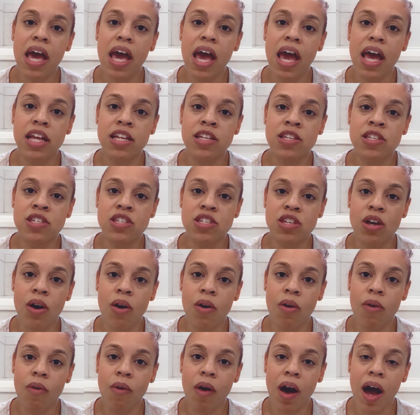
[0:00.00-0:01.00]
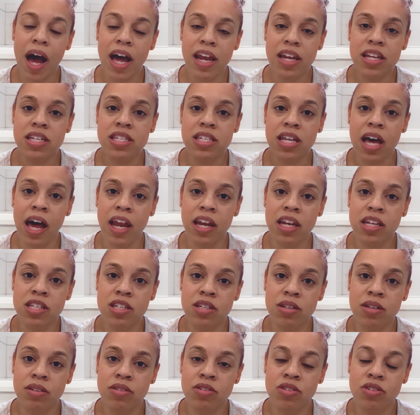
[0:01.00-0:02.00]
And so I
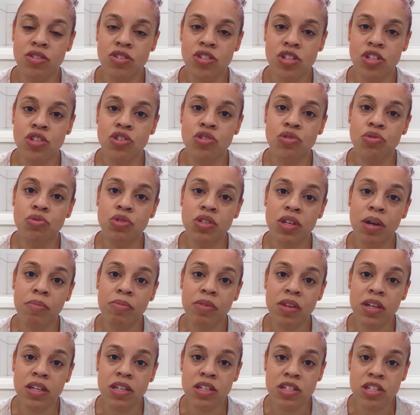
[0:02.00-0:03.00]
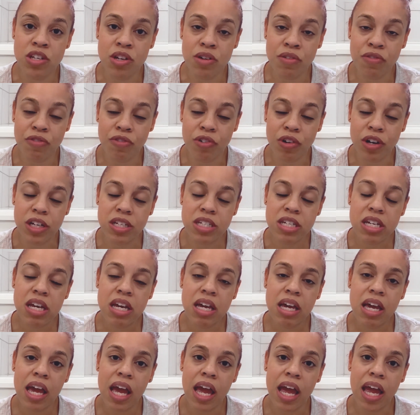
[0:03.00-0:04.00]
decided to do something different
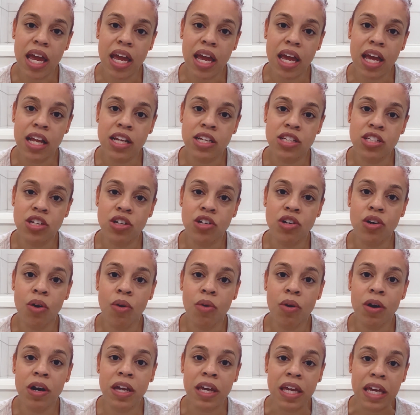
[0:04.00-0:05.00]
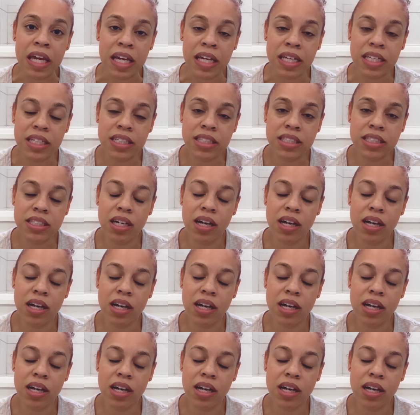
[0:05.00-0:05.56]
and to go against